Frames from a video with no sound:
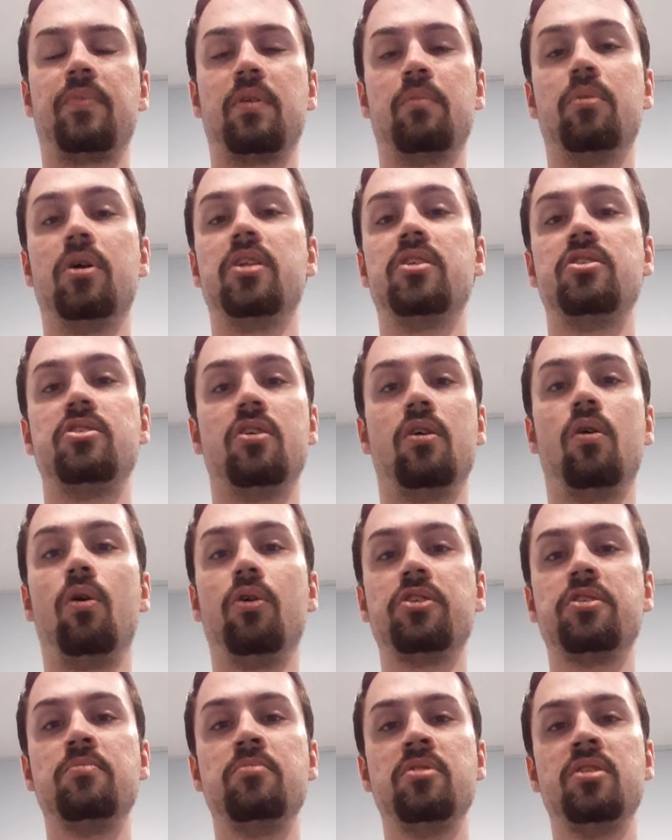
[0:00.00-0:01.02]
But
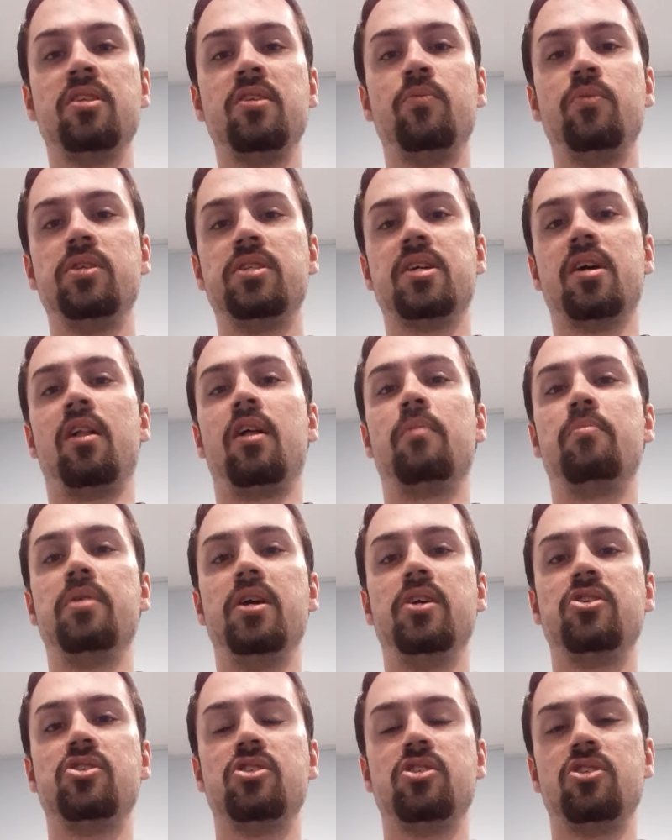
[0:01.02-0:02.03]
ultimately we tell our
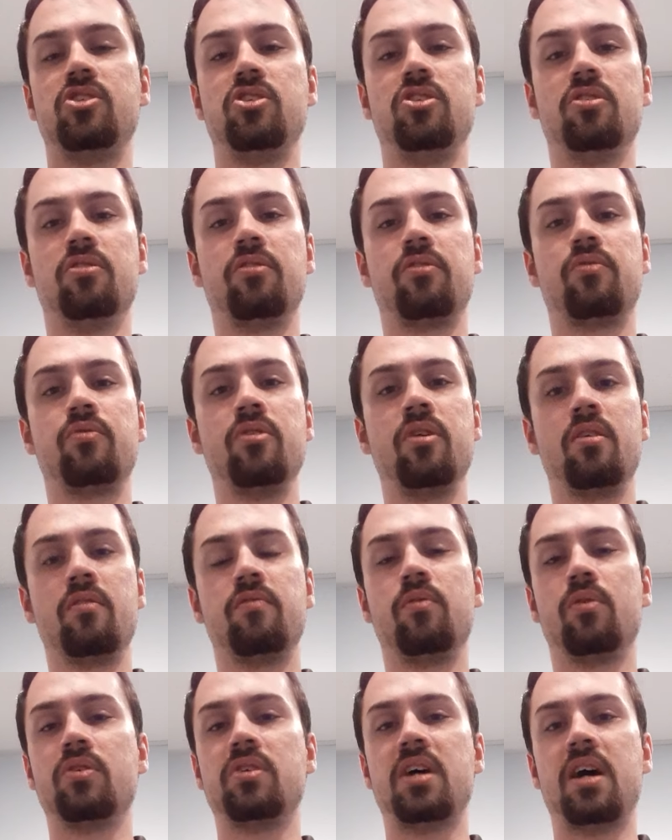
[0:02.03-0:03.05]
patients, 3 or
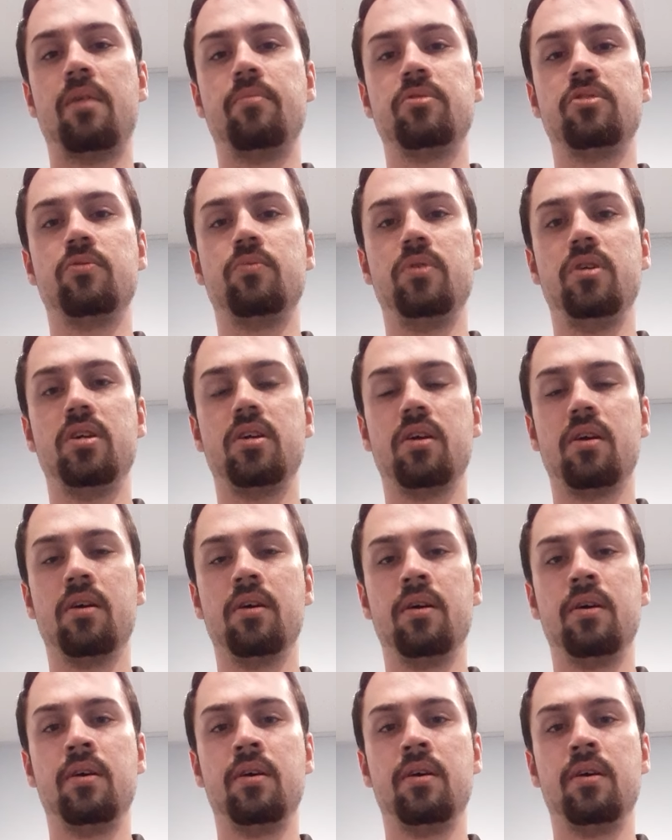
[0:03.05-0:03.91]
4 times a week